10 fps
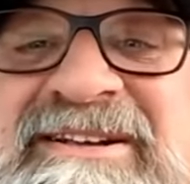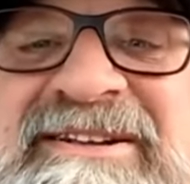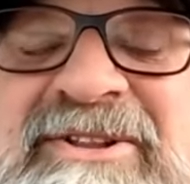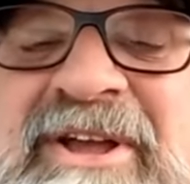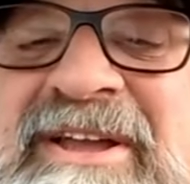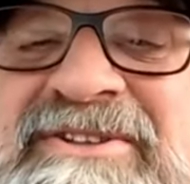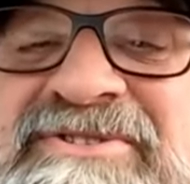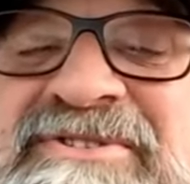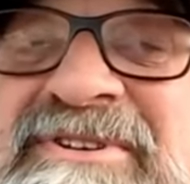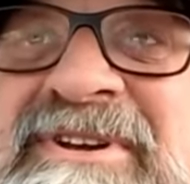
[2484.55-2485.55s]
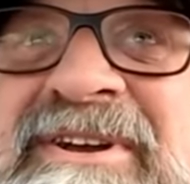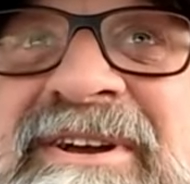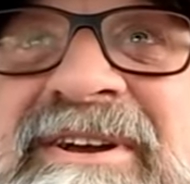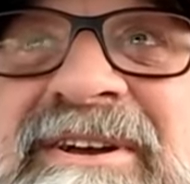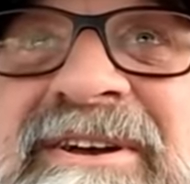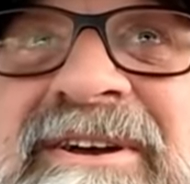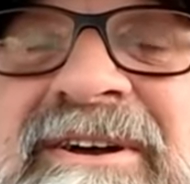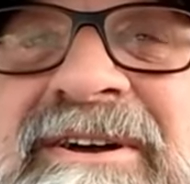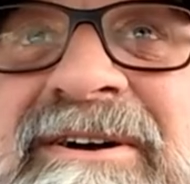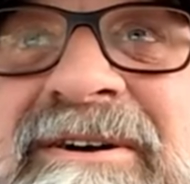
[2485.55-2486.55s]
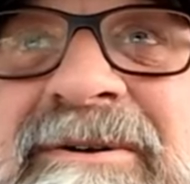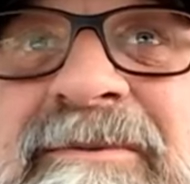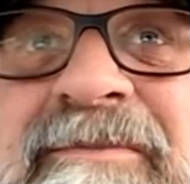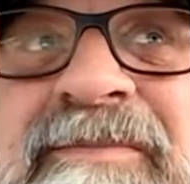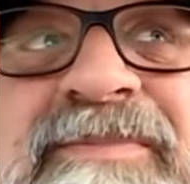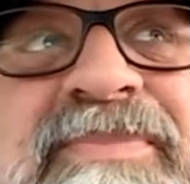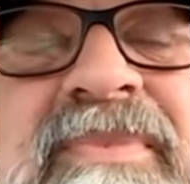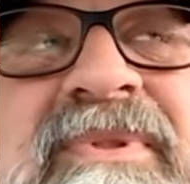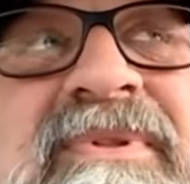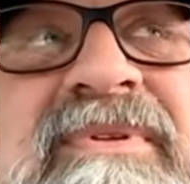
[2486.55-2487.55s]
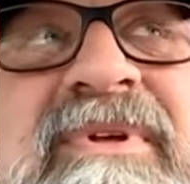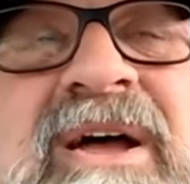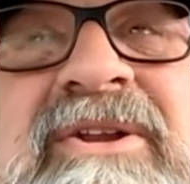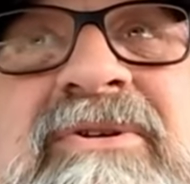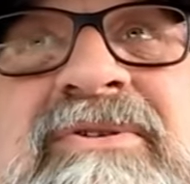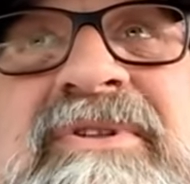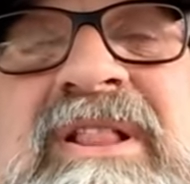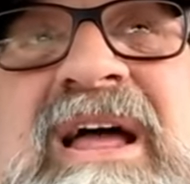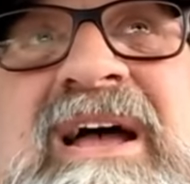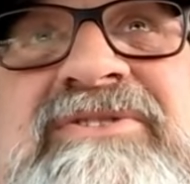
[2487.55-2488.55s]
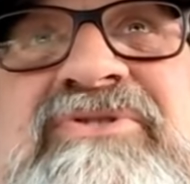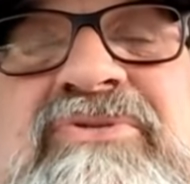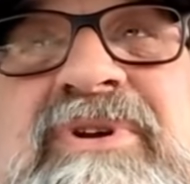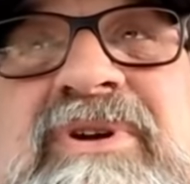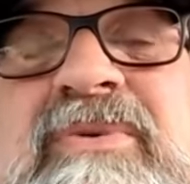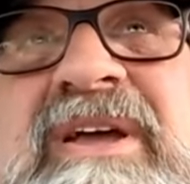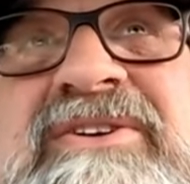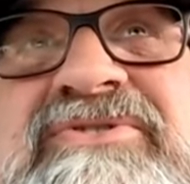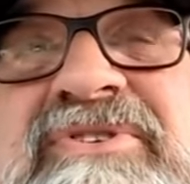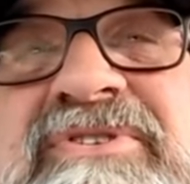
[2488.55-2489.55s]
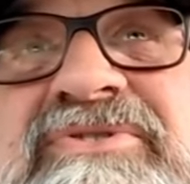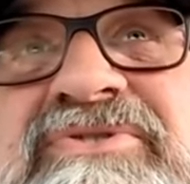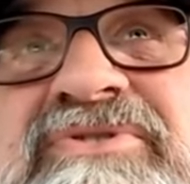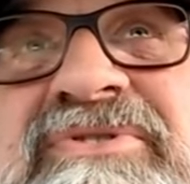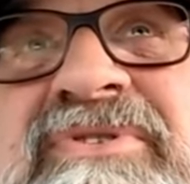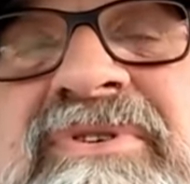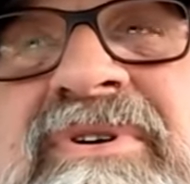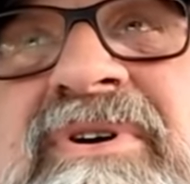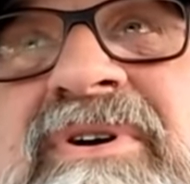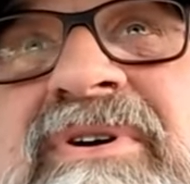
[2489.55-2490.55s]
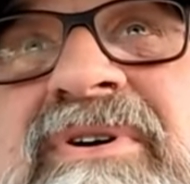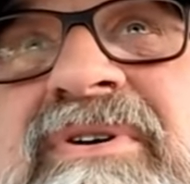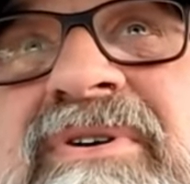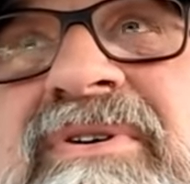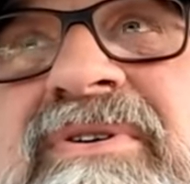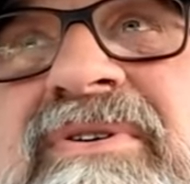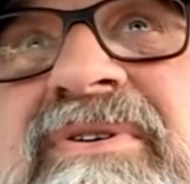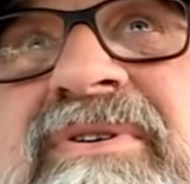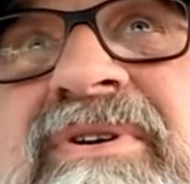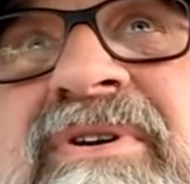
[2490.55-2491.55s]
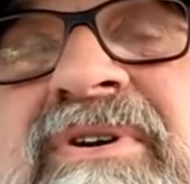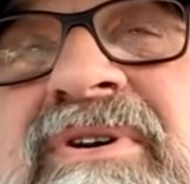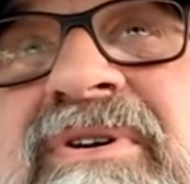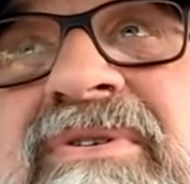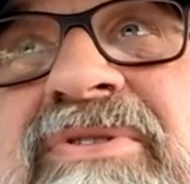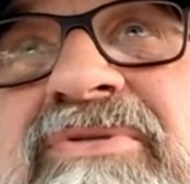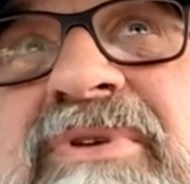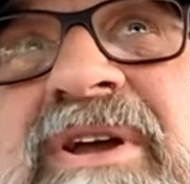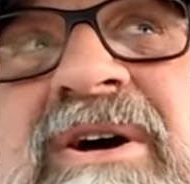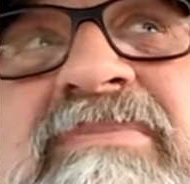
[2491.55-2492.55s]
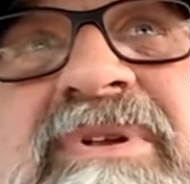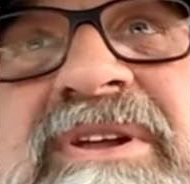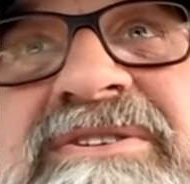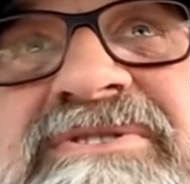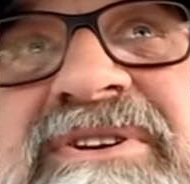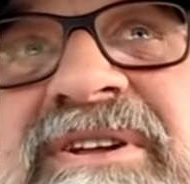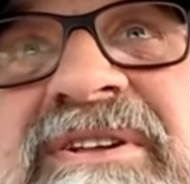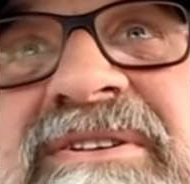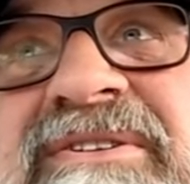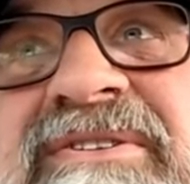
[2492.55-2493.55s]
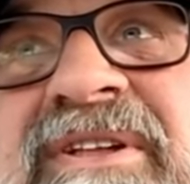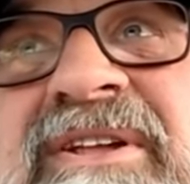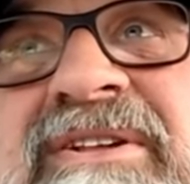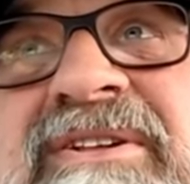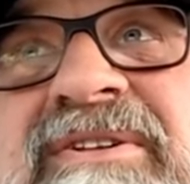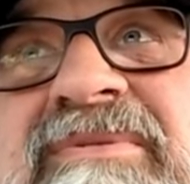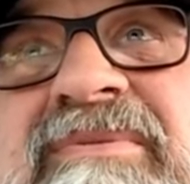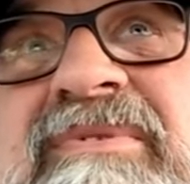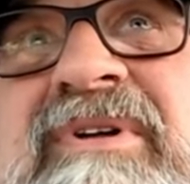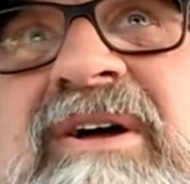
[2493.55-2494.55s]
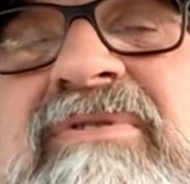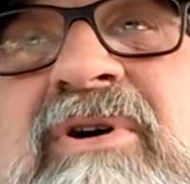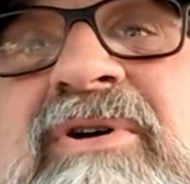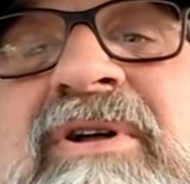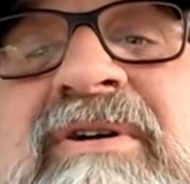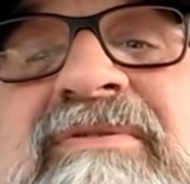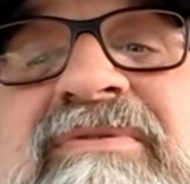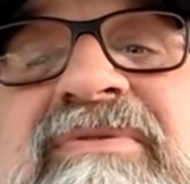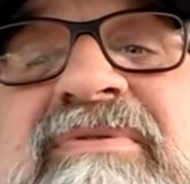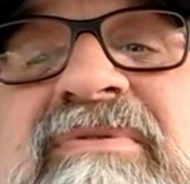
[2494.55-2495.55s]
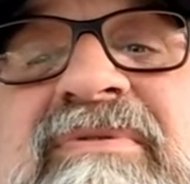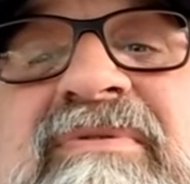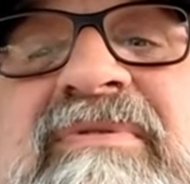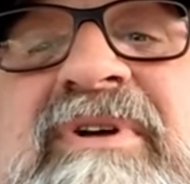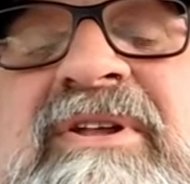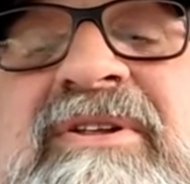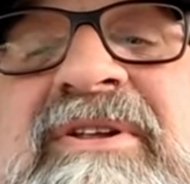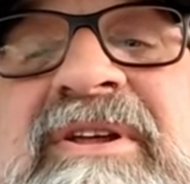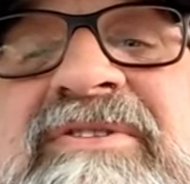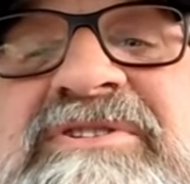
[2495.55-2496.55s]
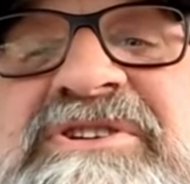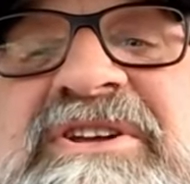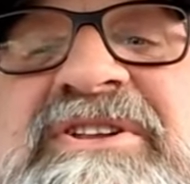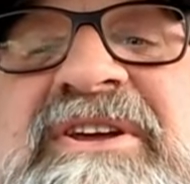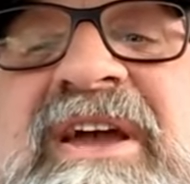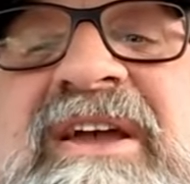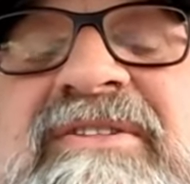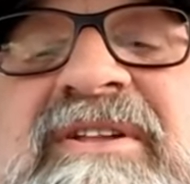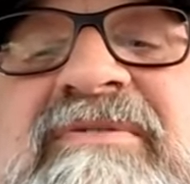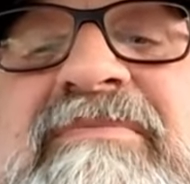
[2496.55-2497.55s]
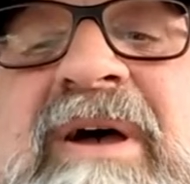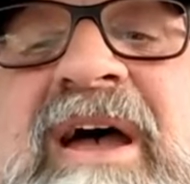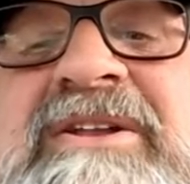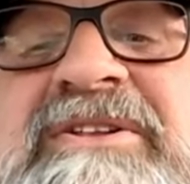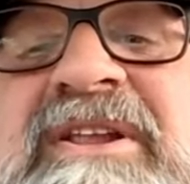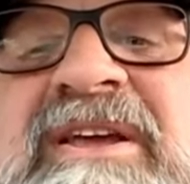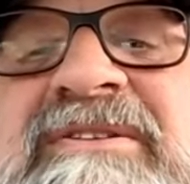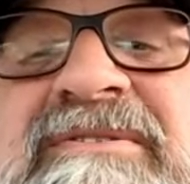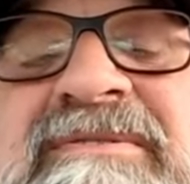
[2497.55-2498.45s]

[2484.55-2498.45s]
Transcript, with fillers: Like it's, I know in the last 3 weeks, there's, 3 companies that I've heard of in the GTA that have packed it in.